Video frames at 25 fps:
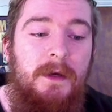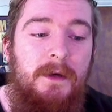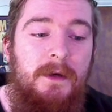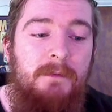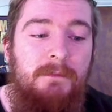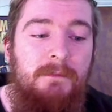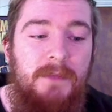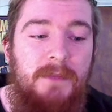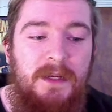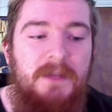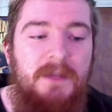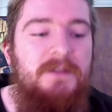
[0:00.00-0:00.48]

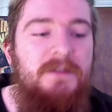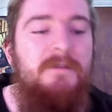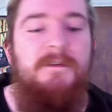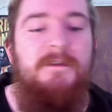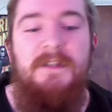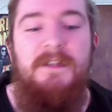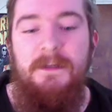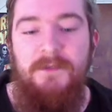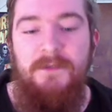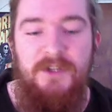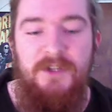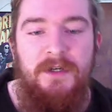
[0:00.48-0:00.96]
because
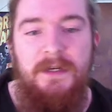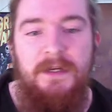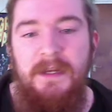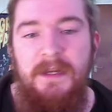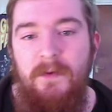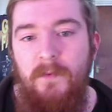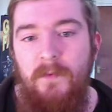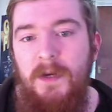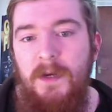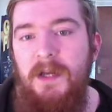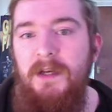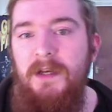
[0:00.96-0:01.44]
obviously I'm
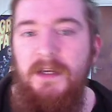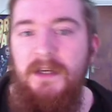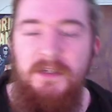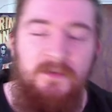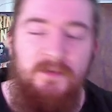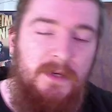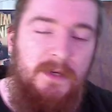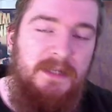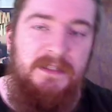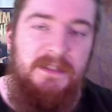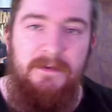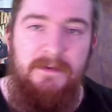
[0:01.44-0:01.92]
juggling work as
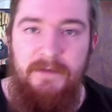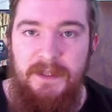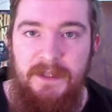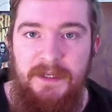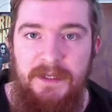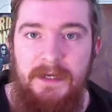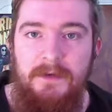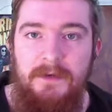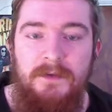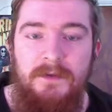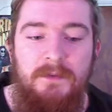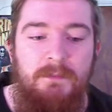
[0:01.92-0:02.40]
well as
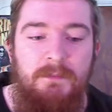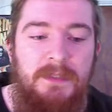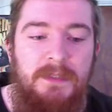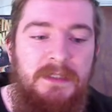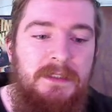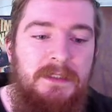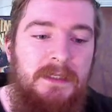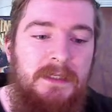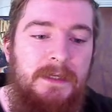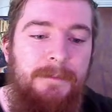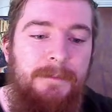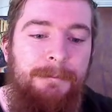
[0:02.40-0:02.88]
everything else.
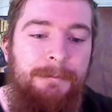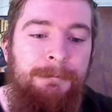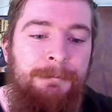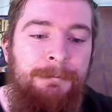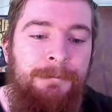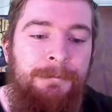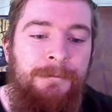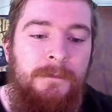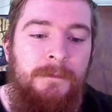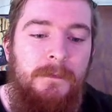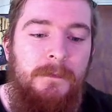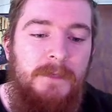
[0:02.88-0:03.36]
But
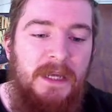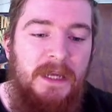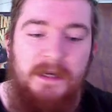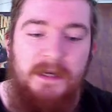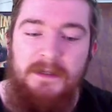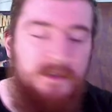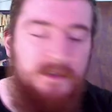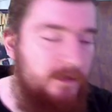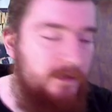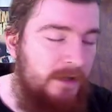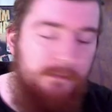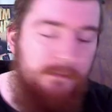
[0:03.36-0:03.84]
yeah,
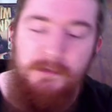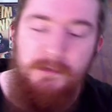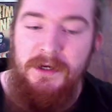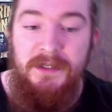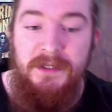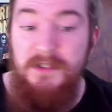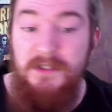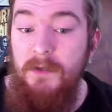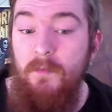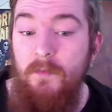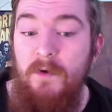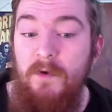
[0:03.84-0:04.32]
sorry, I'm going to
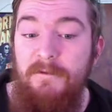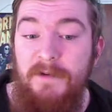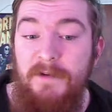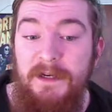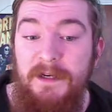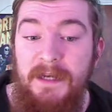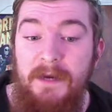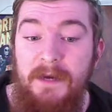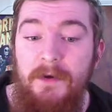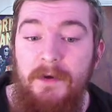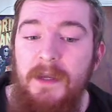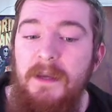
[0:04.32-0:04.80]
stop waffling
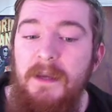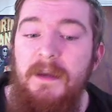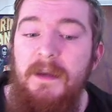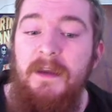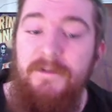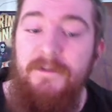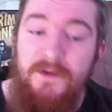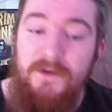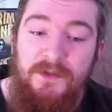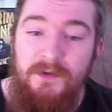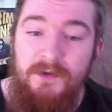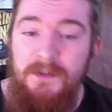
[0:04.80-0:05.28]
now.
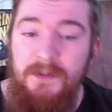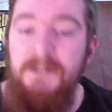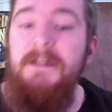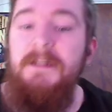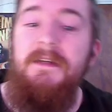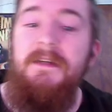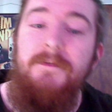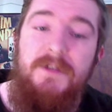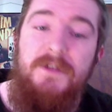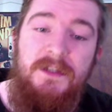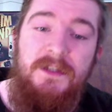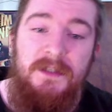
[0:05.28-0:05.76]
If you enjoyed it,
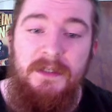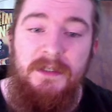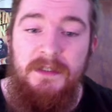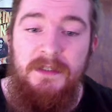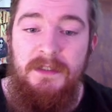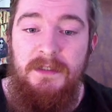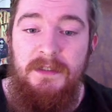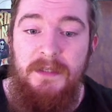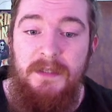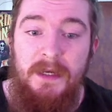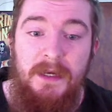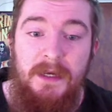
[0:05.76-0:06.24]
give us
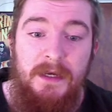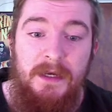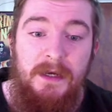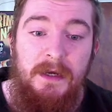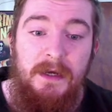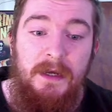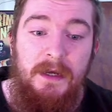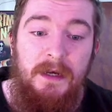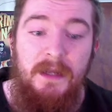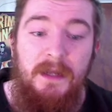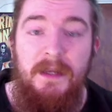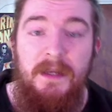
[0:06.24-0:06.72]

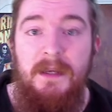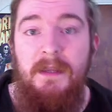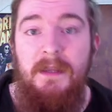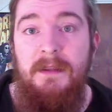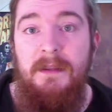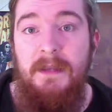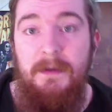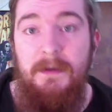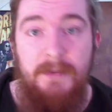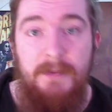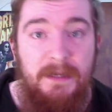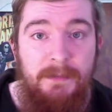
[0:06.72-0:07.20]
a like,
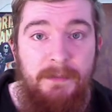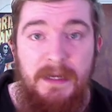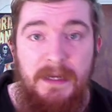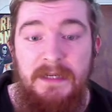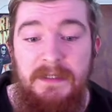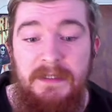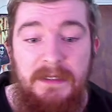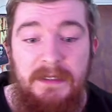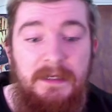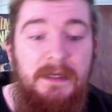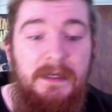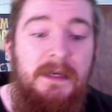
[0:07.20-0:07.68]
that'd be
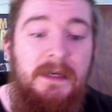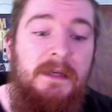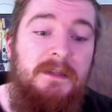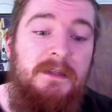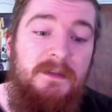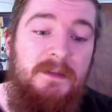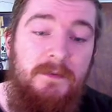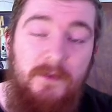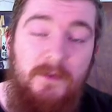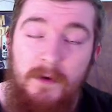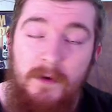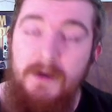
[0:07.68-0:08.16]
amazing.
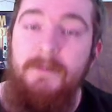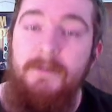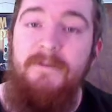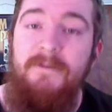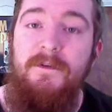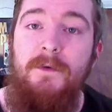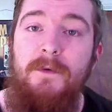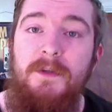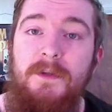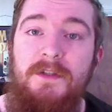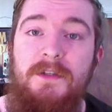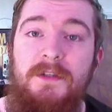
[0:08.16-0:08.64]
Subscribe if
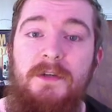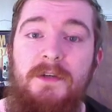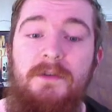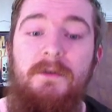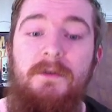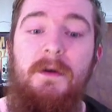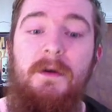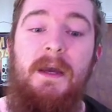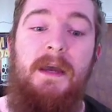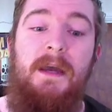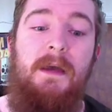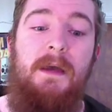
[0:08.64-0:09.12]
you want
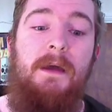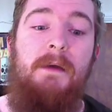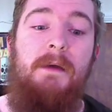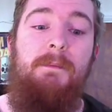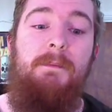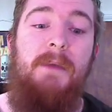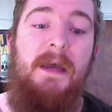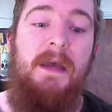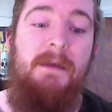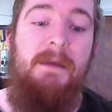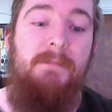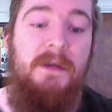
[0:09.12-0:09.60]
to,
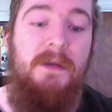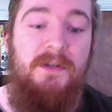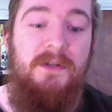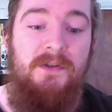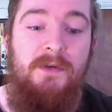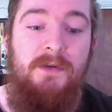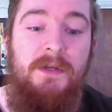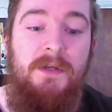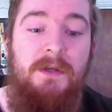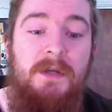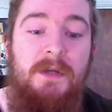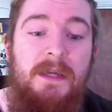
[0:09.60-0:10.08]
and make
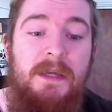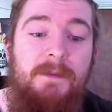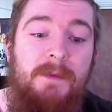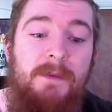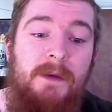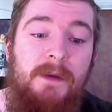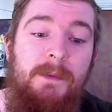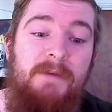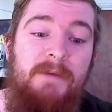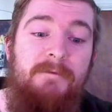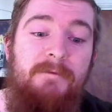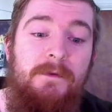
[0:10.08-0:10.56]
sure you keep
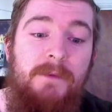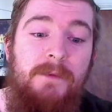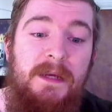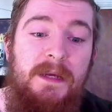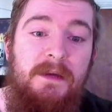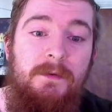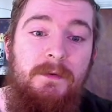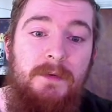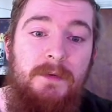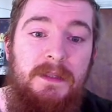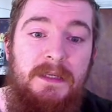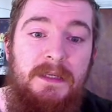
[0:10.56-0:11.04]
up every
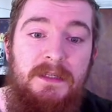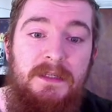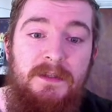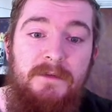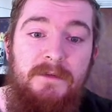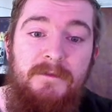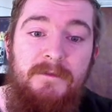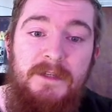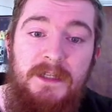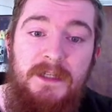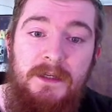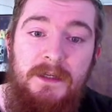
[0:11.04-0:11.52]
week with these new
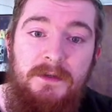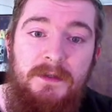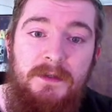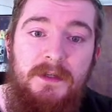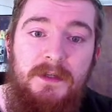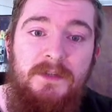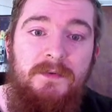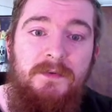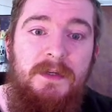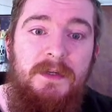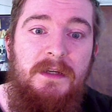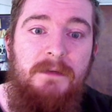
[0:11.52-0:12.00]
videos,
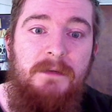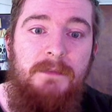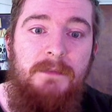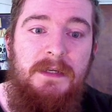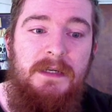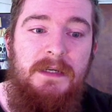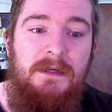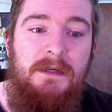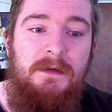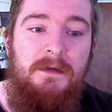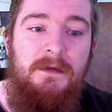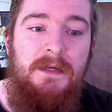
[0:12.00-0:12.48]
because we're going to
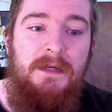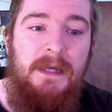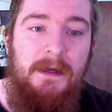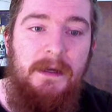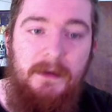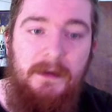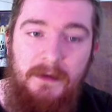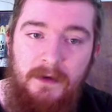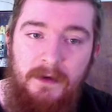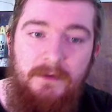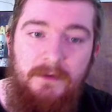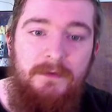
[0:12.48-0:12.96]
be,
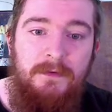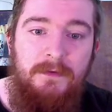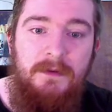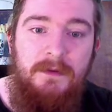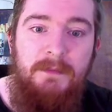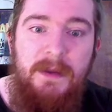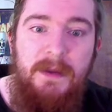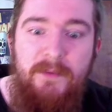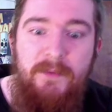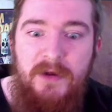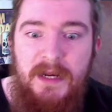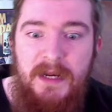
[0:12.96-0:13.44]
going through the
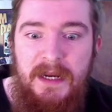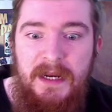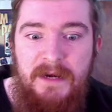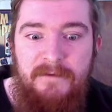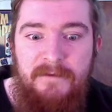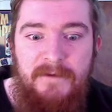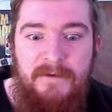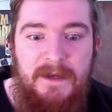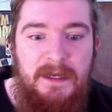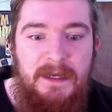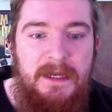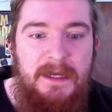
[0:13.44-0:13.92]
memory lane
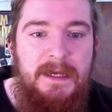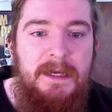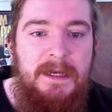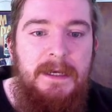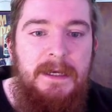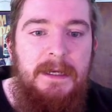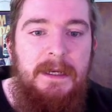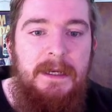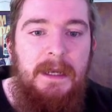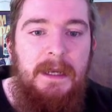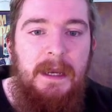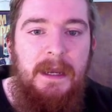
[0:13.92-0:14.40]
of it.
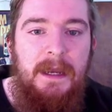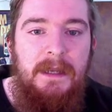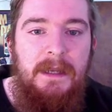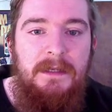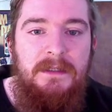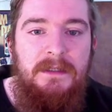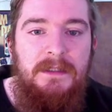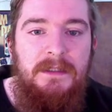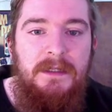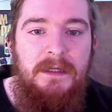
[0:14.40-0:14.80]
And